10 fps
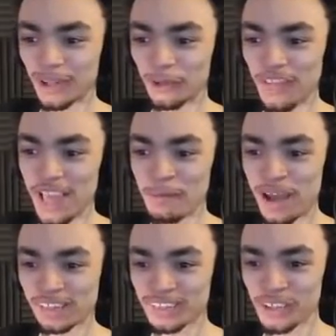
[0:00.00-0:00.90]
Hello there,
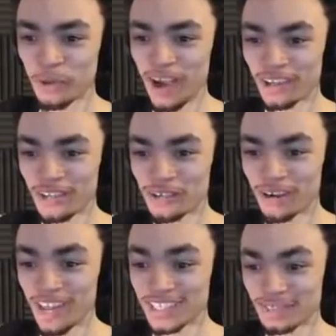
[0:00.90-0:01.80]
Matthew. Are
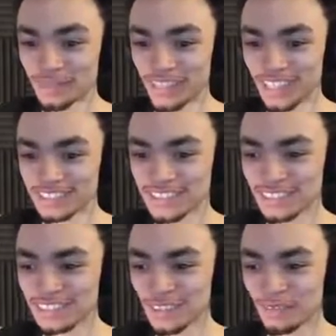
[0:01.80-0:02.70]
you ready for this?
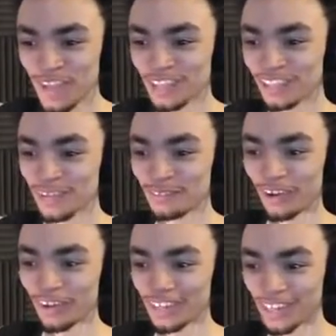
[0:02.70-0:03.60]
Can you see the vinyl I've
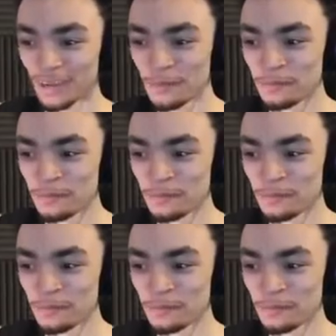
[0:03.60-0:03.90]
got on it?